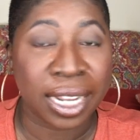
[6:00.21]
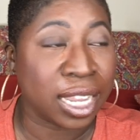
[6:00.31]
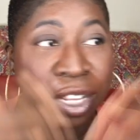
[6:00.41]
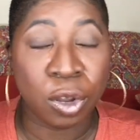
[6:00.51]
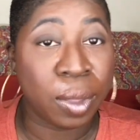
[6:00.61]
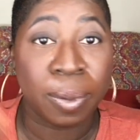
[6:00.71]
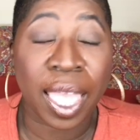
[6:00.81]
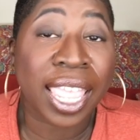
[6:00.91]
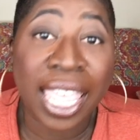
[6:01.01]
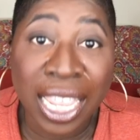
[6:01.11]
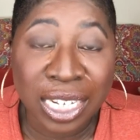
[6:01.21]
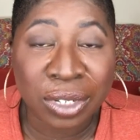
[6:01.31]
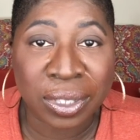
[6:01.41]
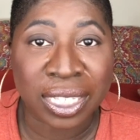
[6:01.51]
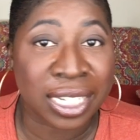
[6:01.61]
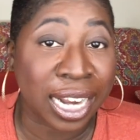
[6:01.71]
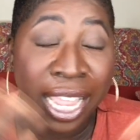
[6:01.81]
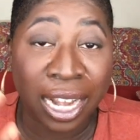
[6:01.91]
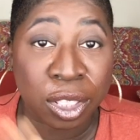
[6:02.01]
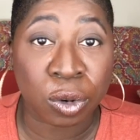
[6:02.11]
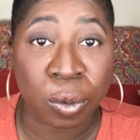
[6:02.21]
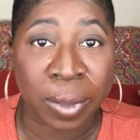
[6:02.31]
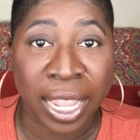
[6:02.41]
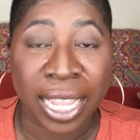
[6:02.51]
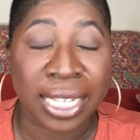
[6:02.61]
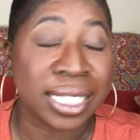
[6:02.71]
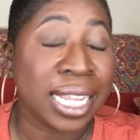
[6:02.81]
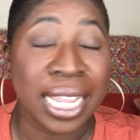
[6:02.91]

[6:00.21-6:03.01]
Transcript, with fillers: you know, maybe I can't do this. And I kind of threw up my hands